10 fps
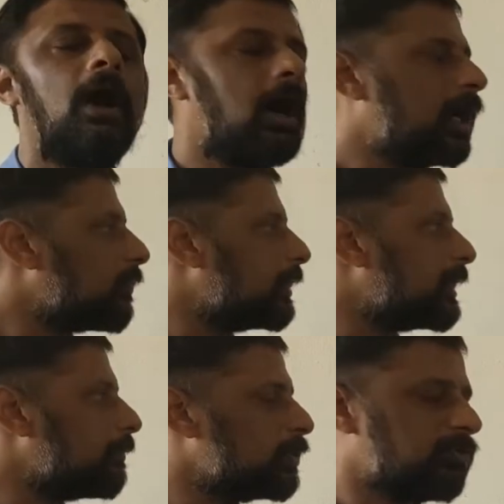Hot
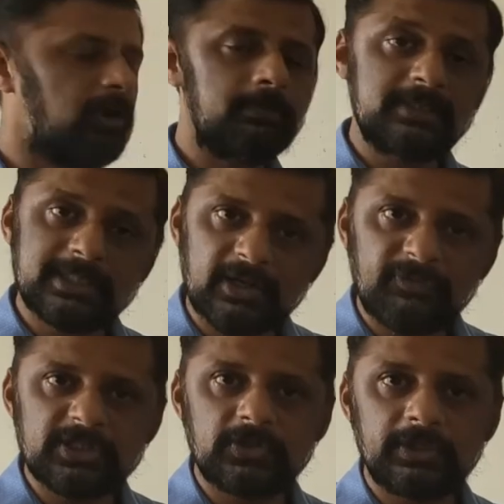water moves from
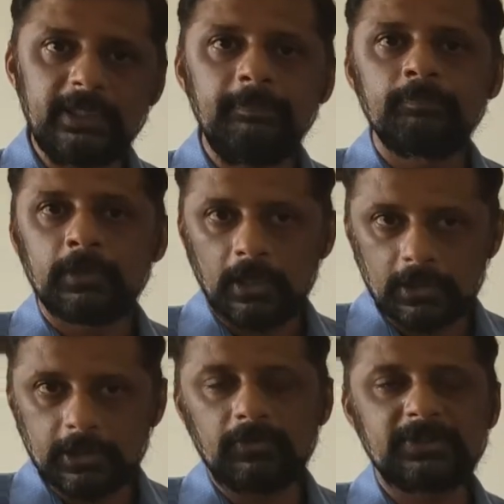surface to the
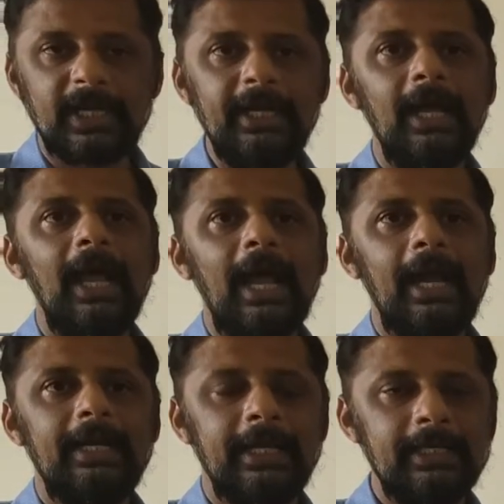downside,
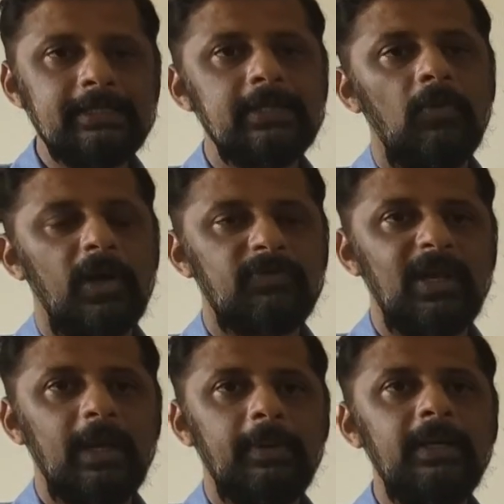and hence what
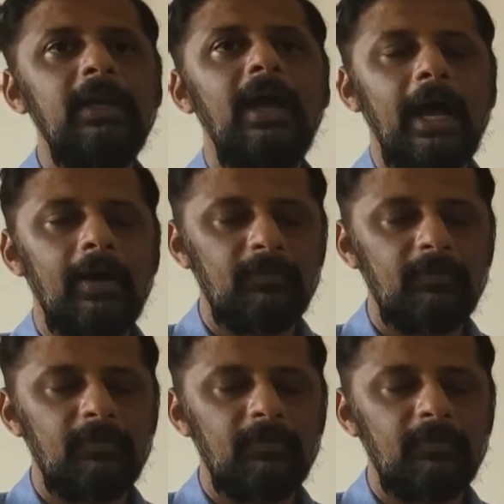will happen?